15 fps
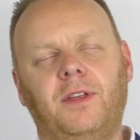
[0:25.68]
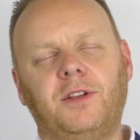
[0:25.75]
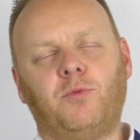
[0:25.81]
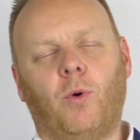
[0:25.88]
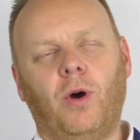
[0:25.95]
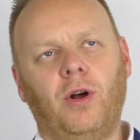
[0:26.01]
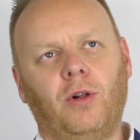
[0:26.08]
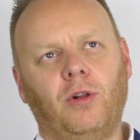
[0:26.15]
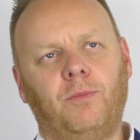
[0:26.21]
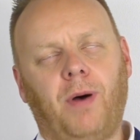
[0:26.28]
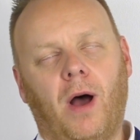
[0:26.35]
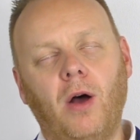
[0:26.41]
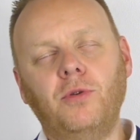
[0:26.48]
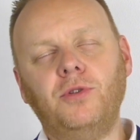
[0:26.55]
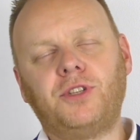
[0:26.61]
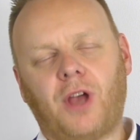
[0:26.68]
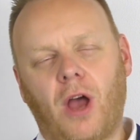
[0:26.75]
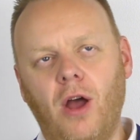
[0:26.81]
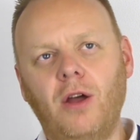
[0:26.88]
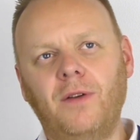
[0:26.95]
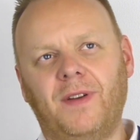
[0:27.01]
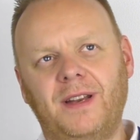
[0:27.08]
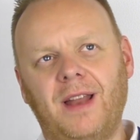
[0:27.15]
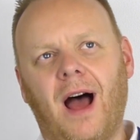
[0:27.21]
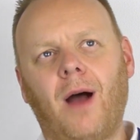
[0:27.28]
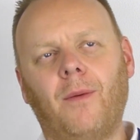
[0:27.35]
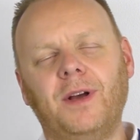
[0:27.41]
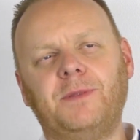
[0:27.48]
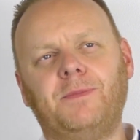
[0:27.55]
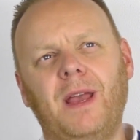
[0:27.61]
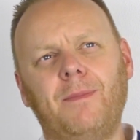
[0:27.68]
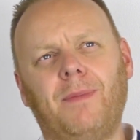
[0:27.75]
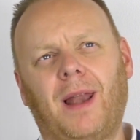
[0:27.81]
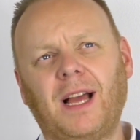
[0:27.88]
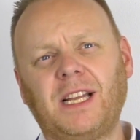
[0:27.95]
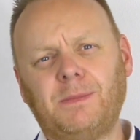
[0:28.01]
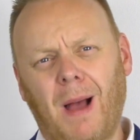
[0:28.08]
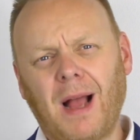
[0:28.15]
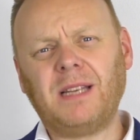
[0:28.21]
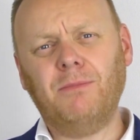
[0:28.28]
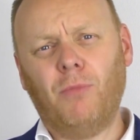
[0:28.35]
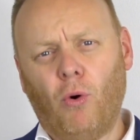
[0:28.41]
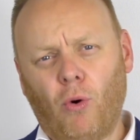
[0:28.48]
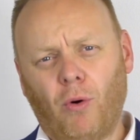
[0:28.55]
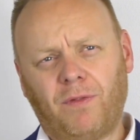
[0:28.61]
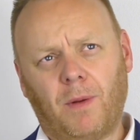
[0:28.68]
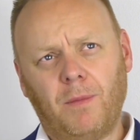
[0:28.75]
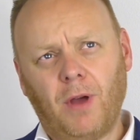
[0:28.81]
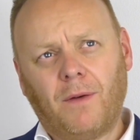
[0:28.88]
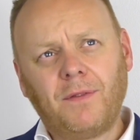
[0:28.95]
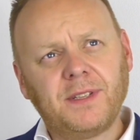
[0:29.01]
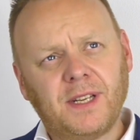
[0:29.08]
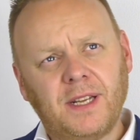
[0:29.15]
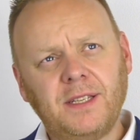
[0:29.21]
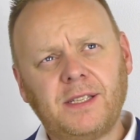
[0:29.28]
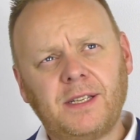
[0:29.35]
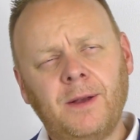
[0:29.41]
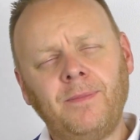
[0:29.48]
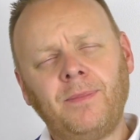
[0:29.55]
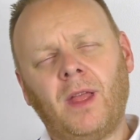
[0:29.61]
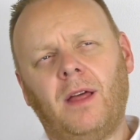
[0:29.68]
this world post COVID now is people expect more from the offices.